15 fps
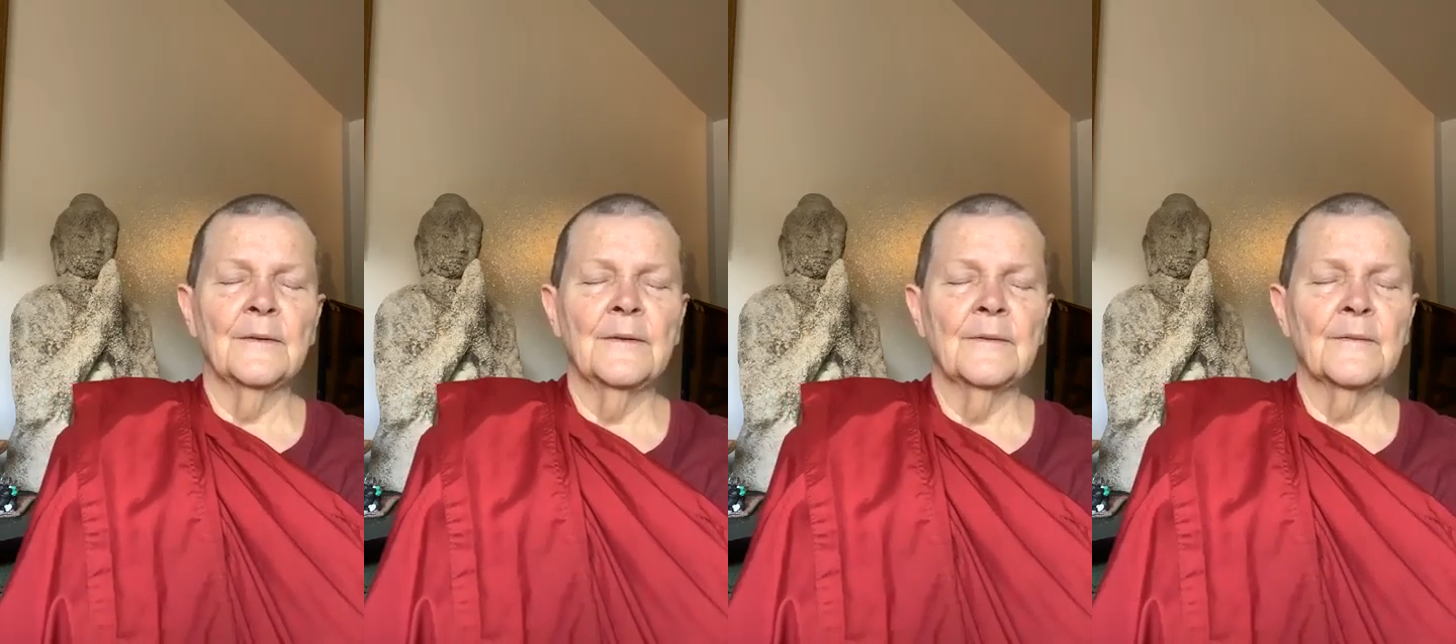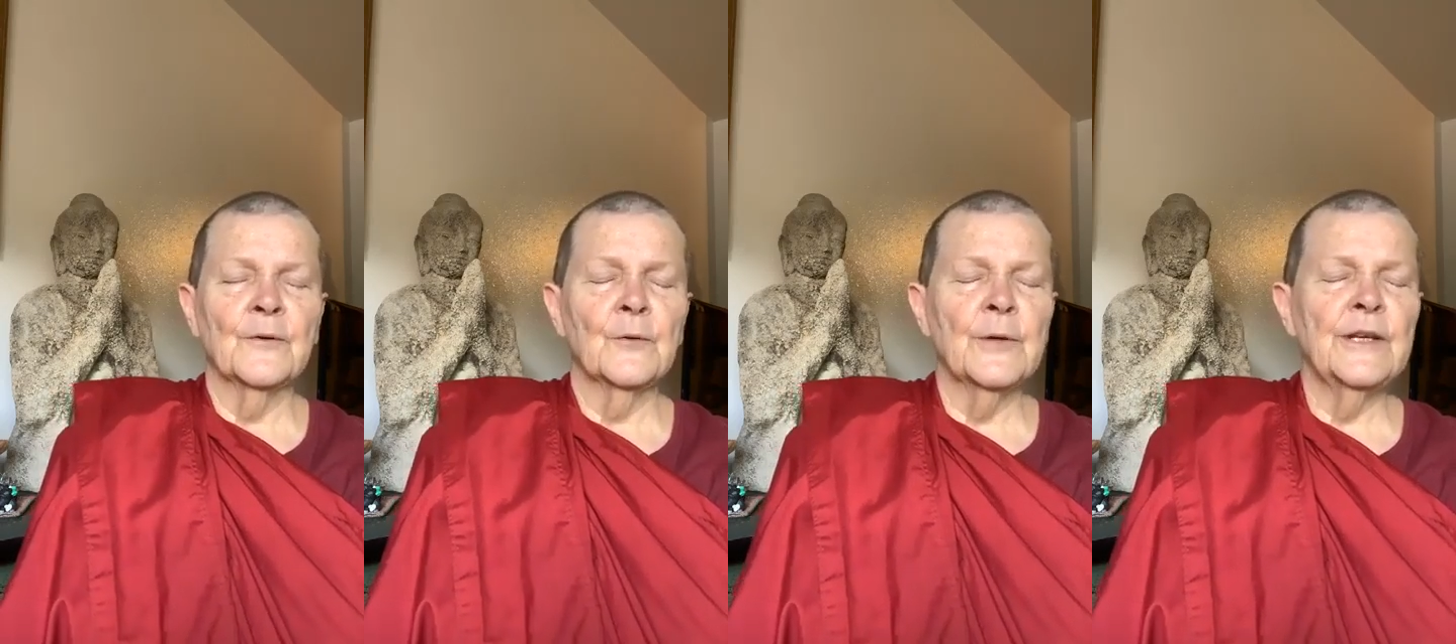or
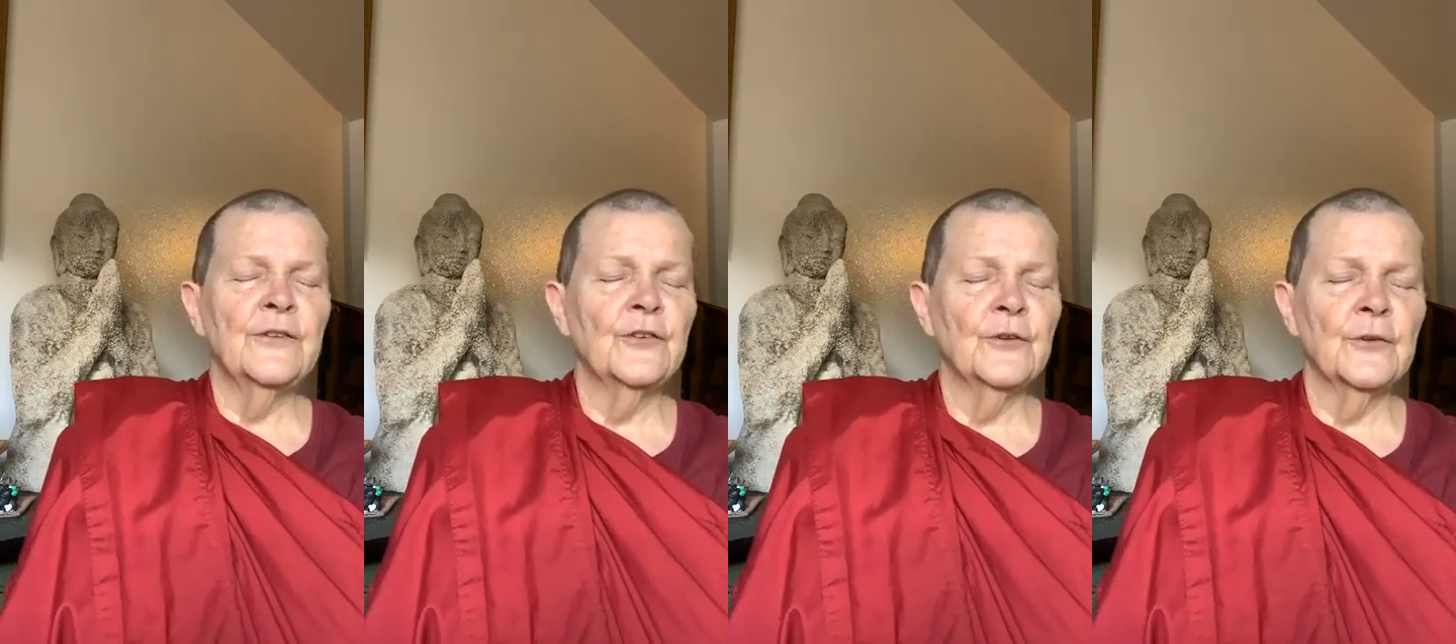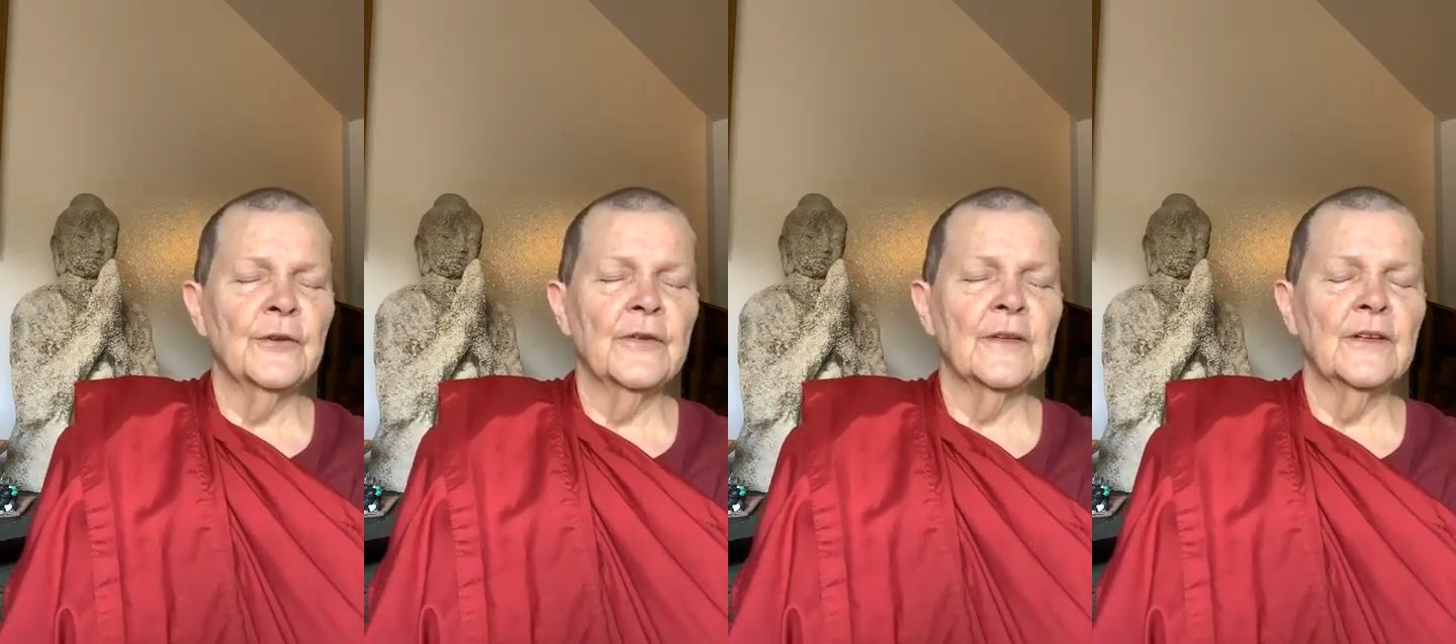the
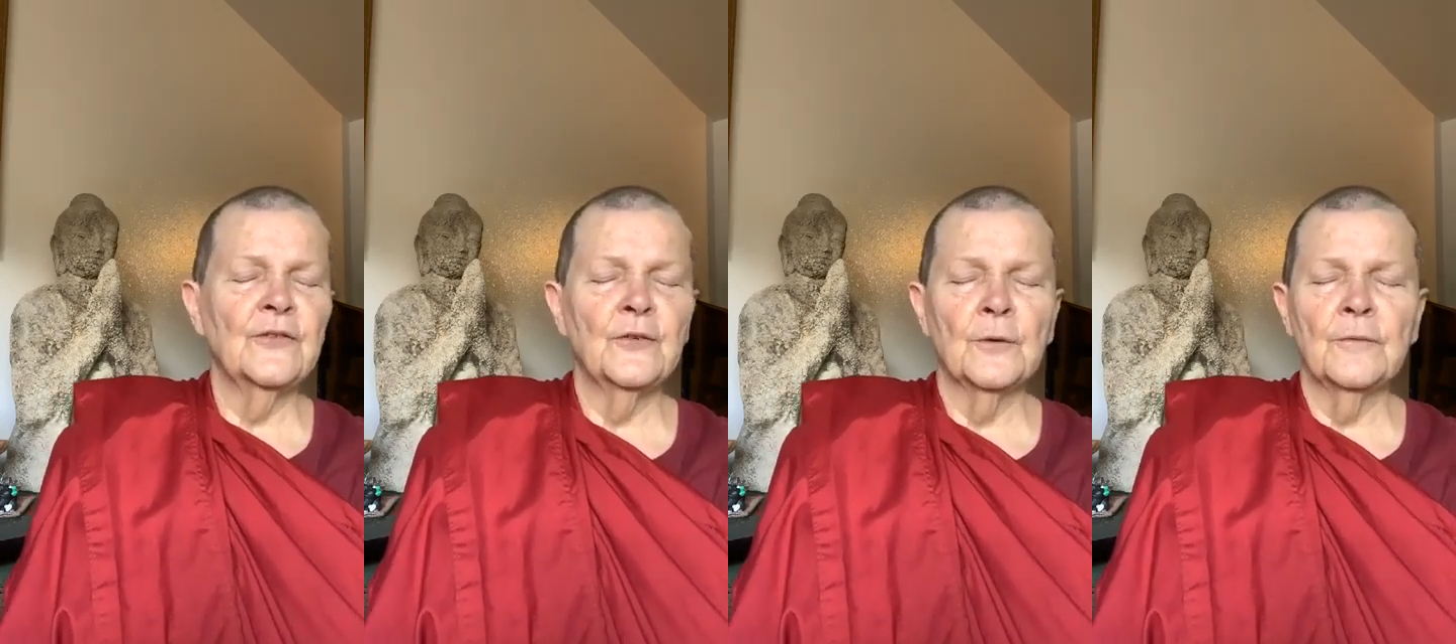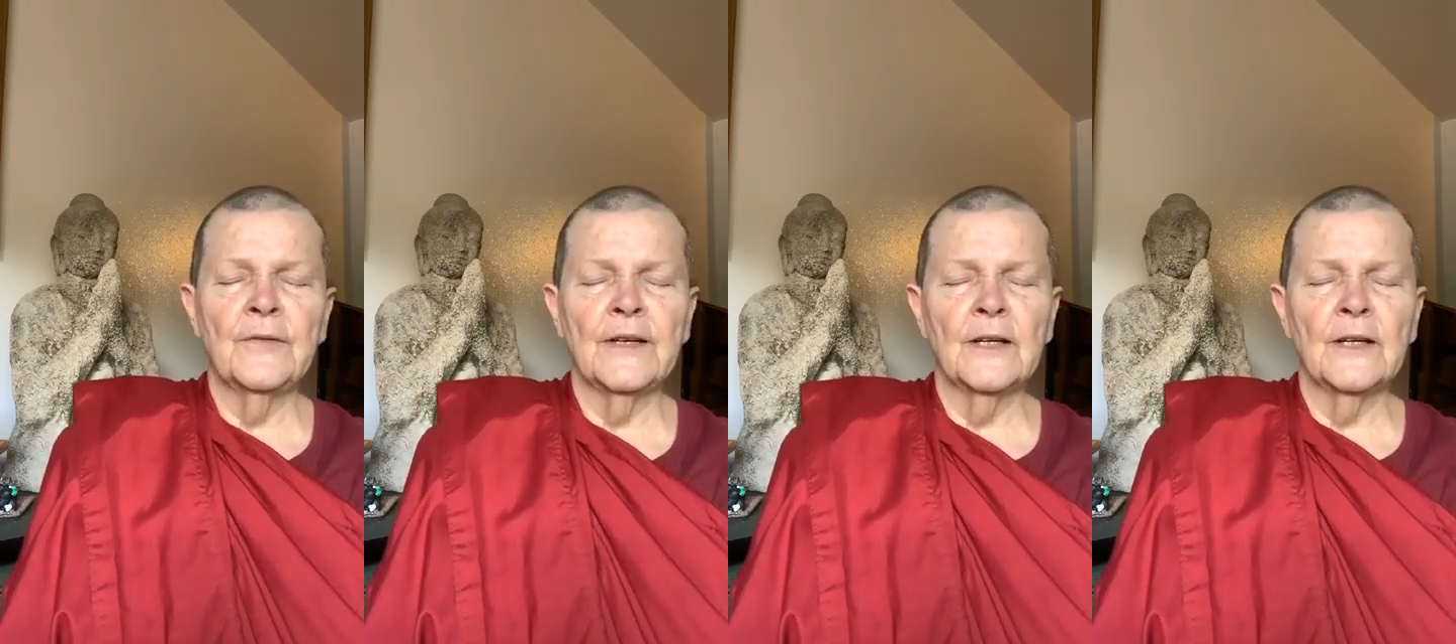creatures that you're